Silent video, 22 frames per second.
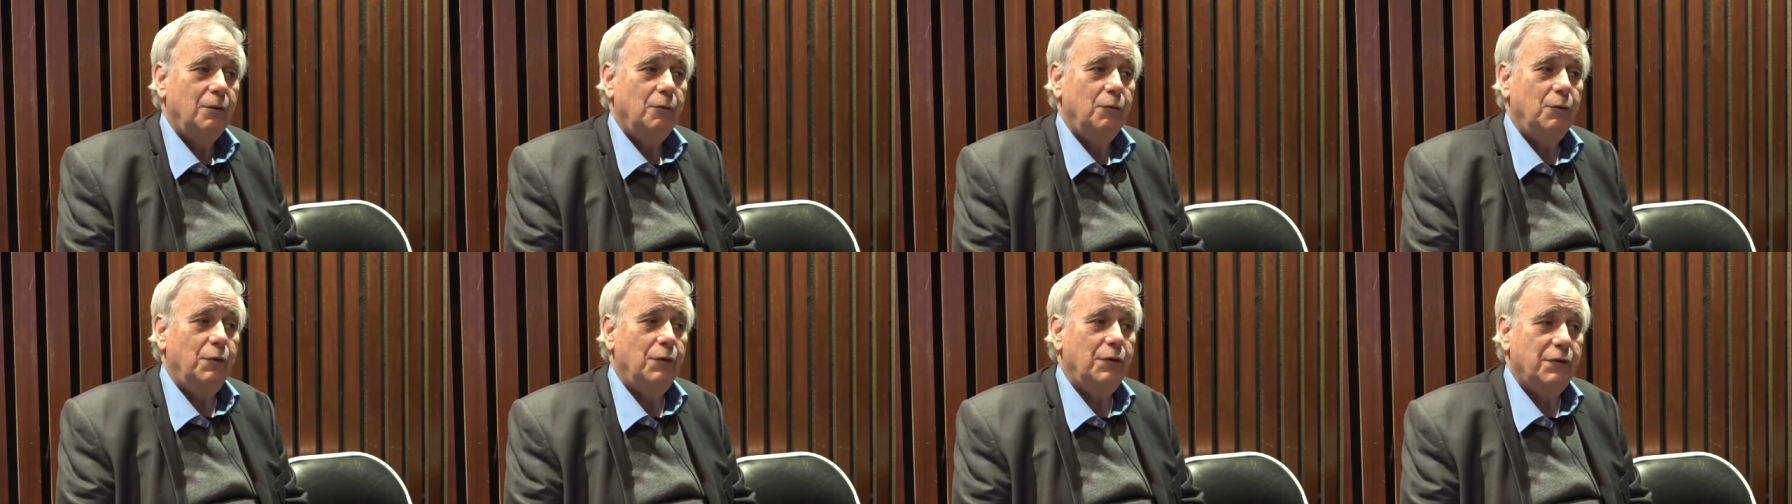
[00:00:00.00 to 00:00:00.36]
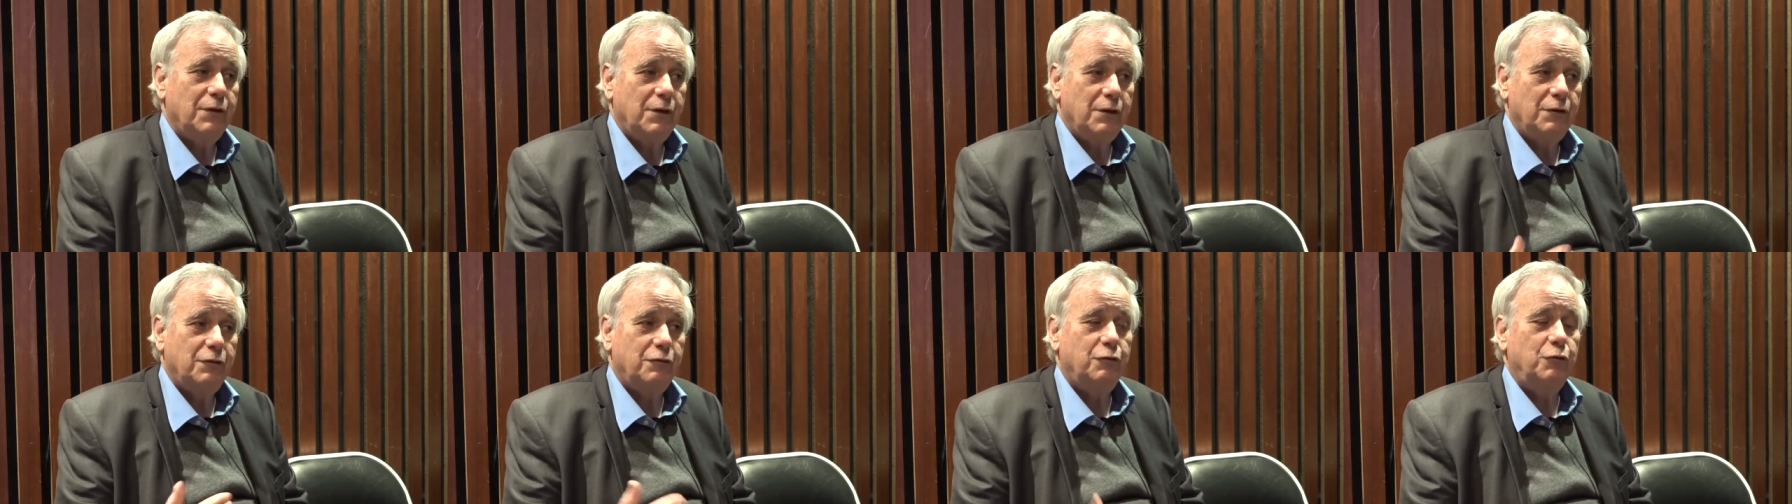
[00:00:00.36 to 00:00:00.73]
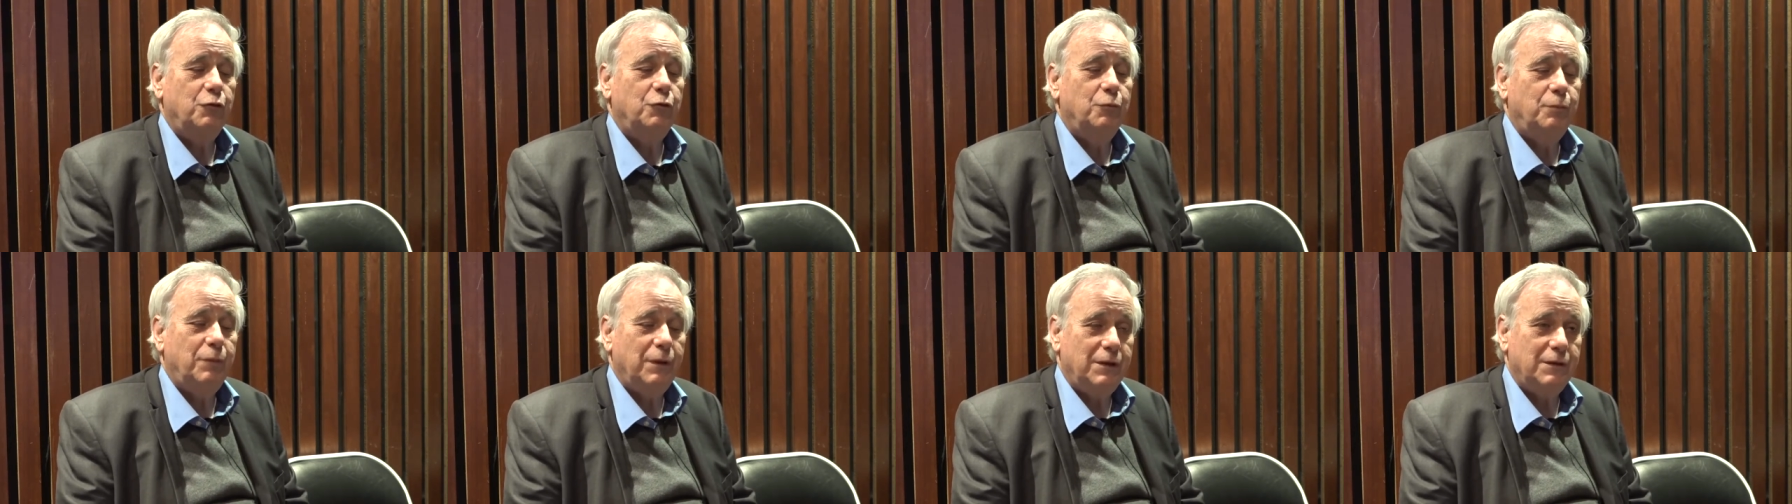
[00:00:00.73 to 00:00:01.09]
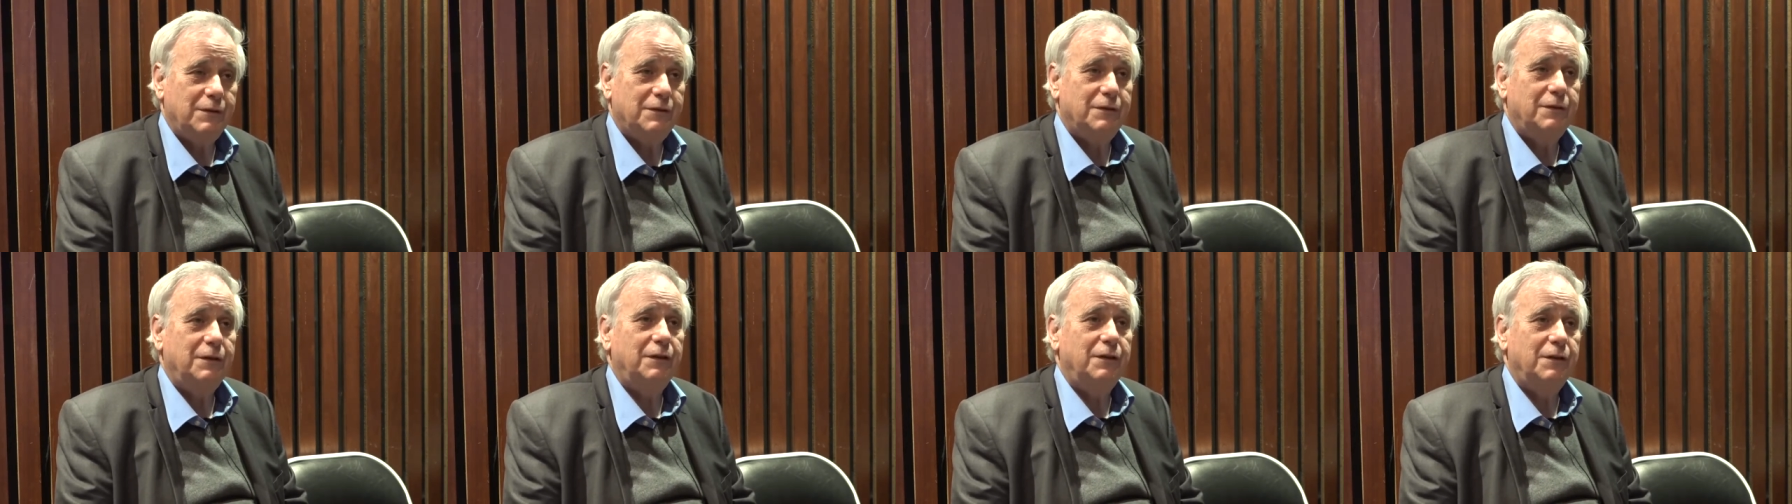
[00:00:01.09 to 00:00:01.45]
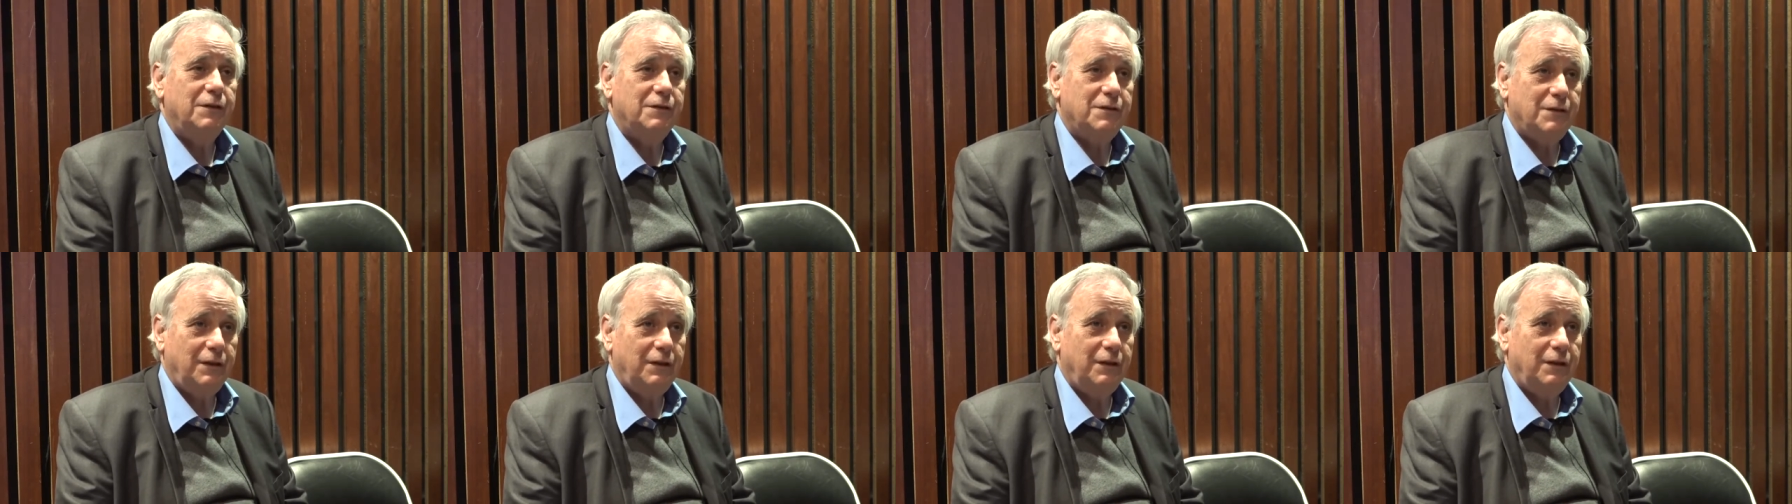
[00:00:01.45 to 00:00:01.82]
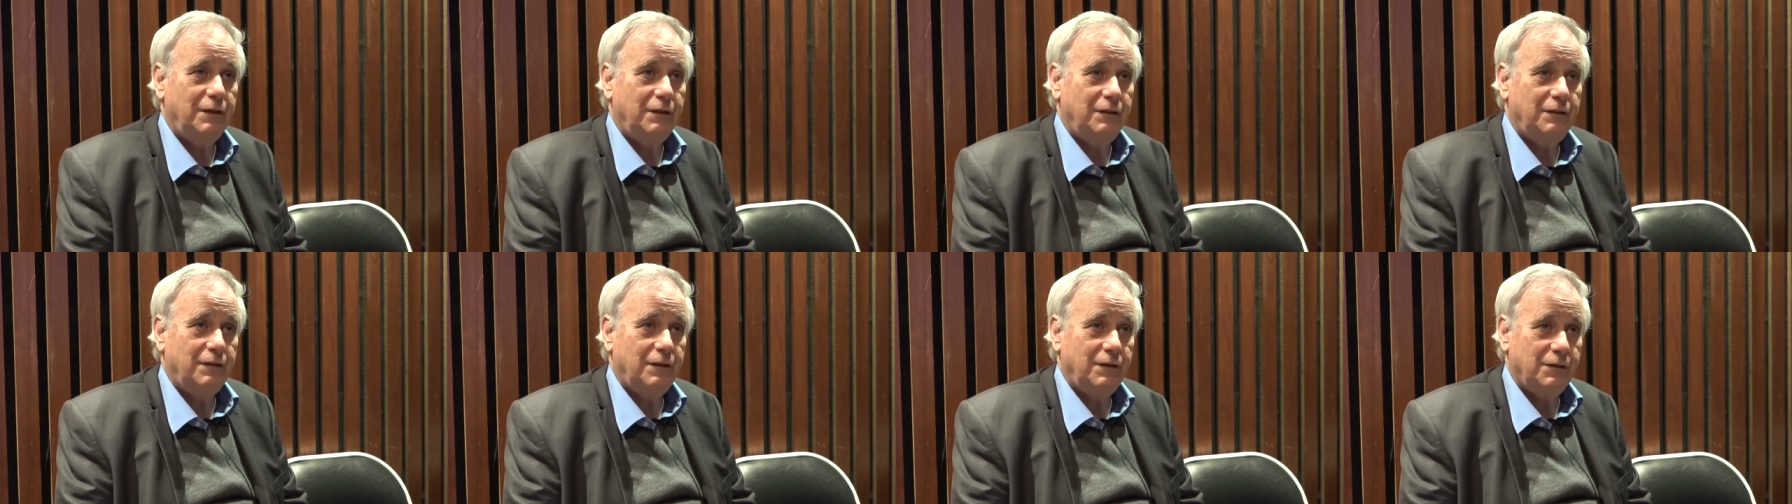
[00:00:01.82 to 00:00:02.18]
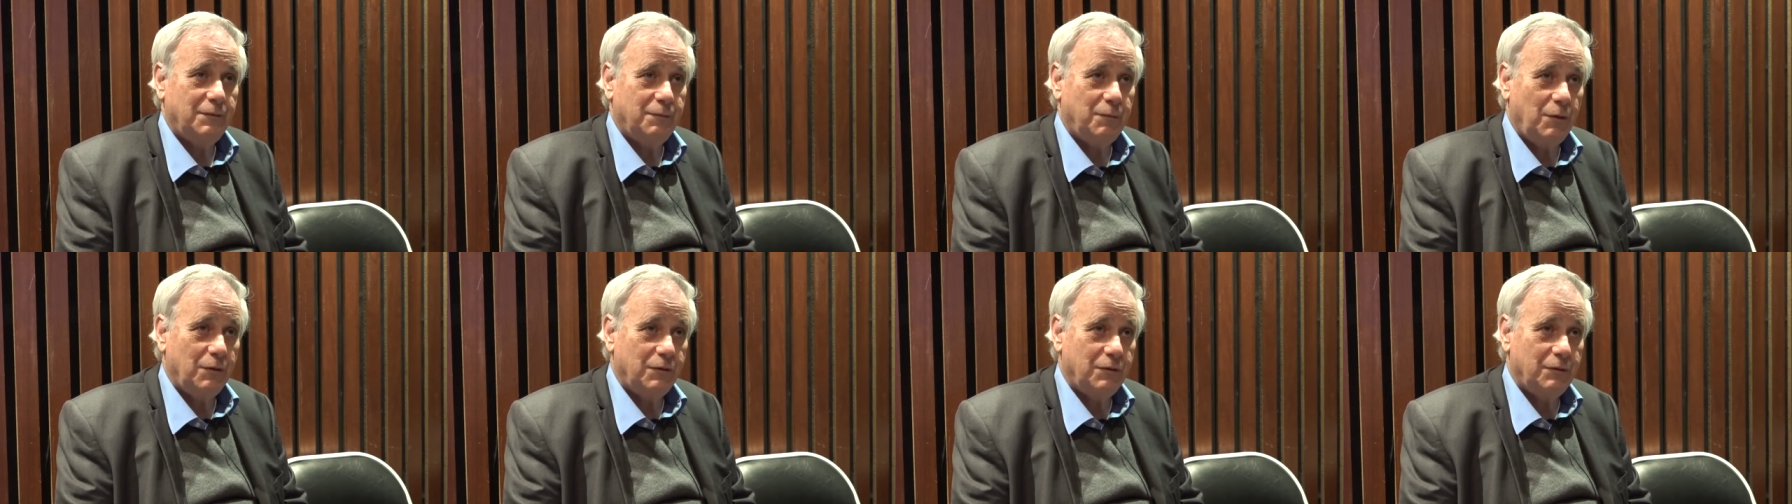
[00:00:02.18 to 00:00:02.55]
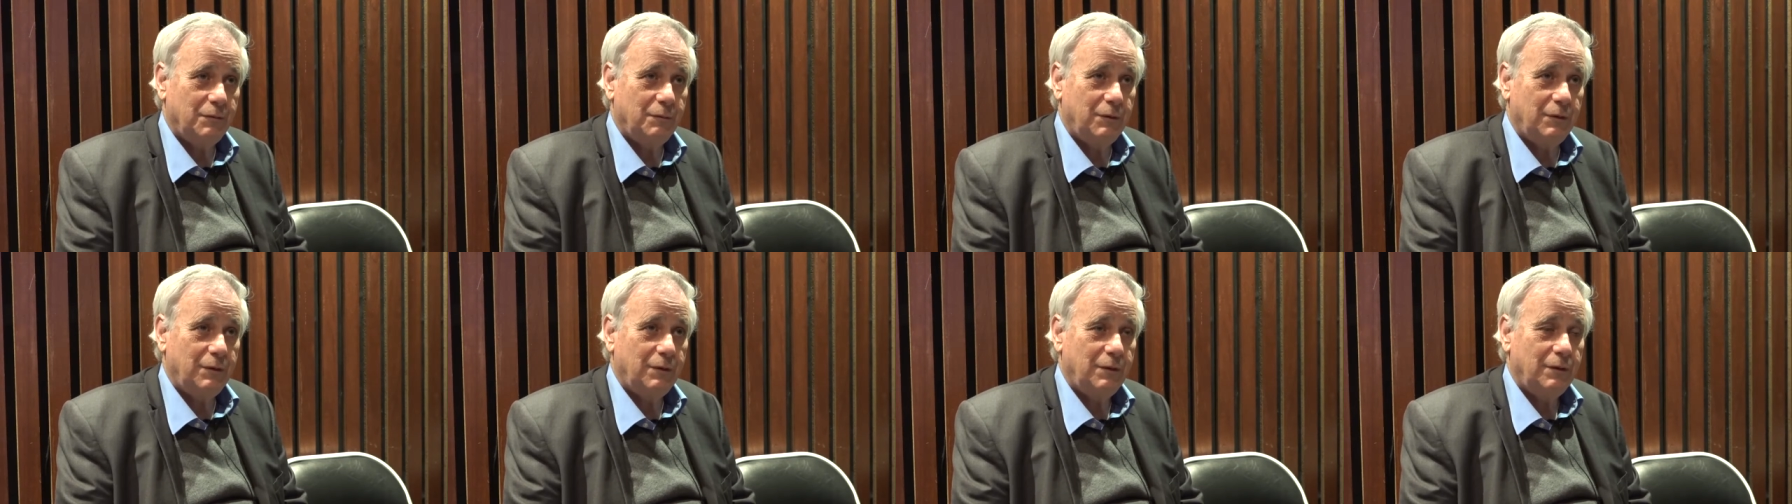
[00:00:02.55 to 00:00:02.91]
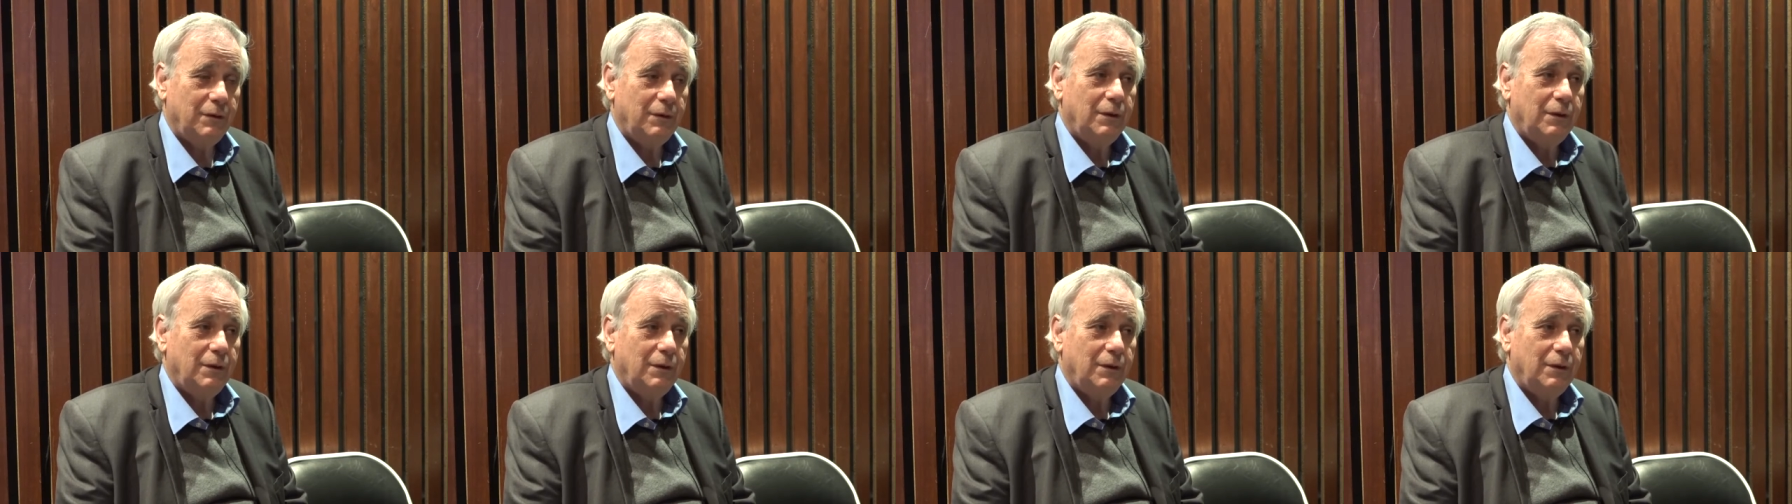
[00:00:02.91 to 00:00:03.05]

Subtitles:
with as few Palestinians in it as possible.